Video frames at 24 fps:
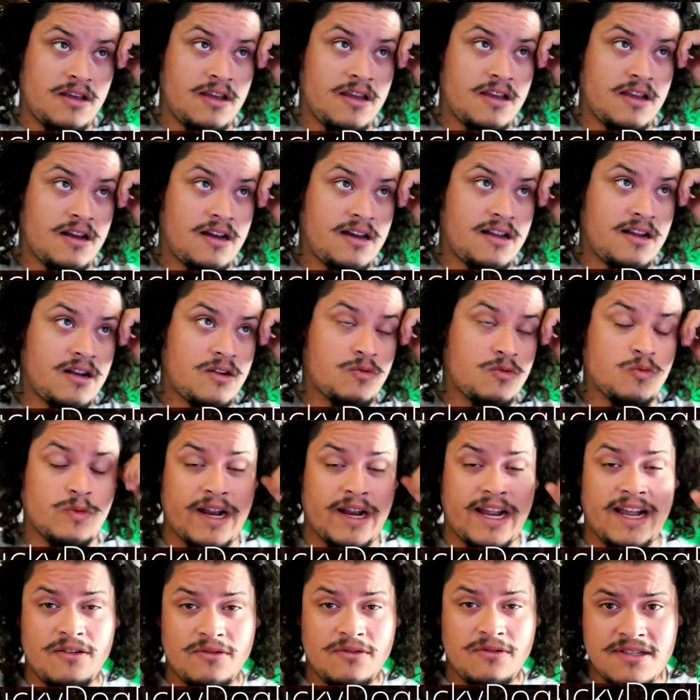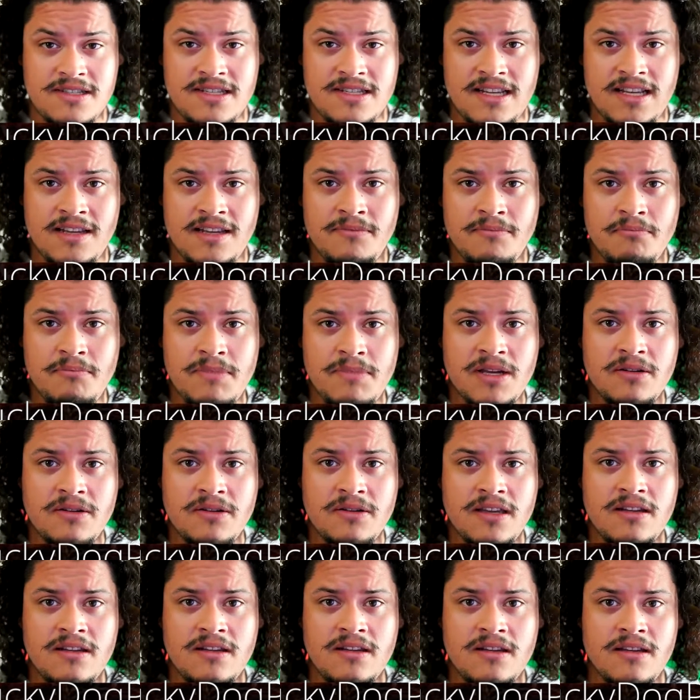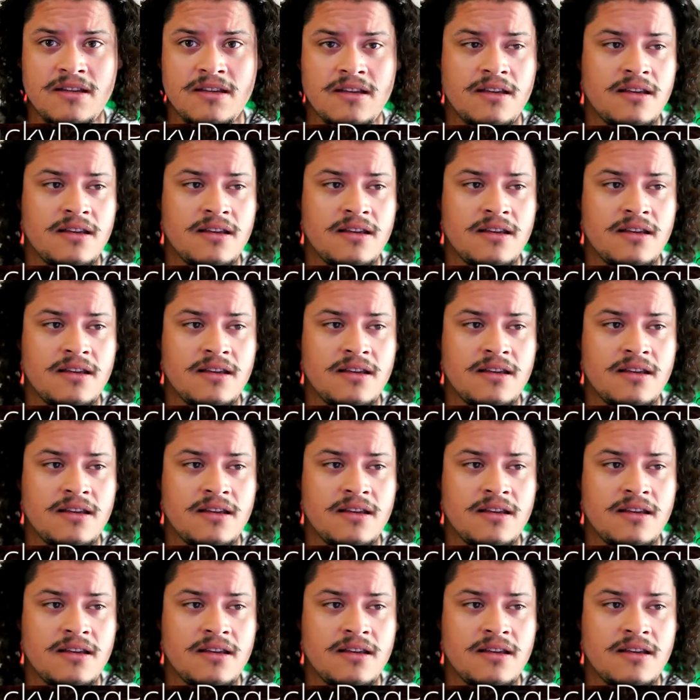got around 10 million